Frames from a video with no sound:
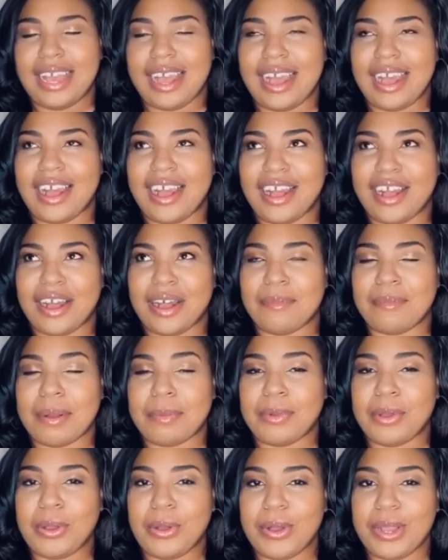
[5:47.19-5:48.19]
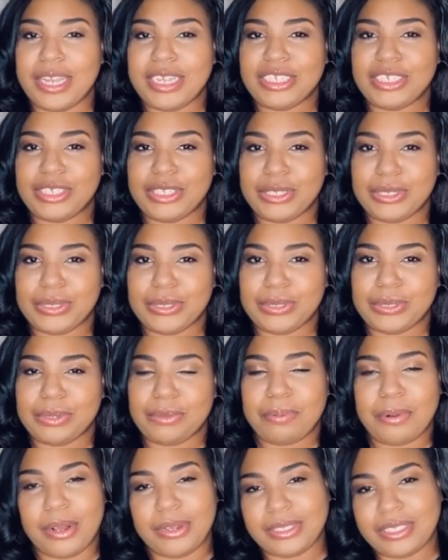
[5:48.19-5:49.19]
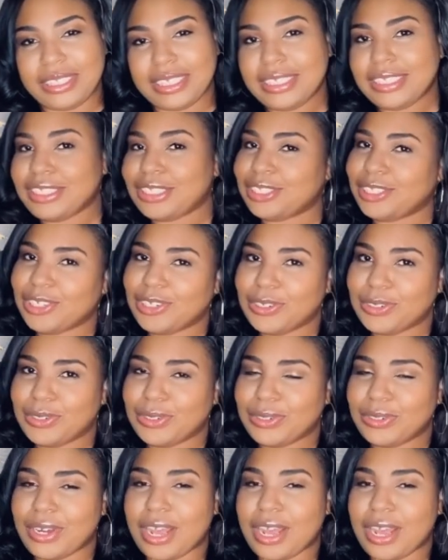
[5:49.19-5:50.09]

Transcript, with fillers: Um, I'm going to post this soon.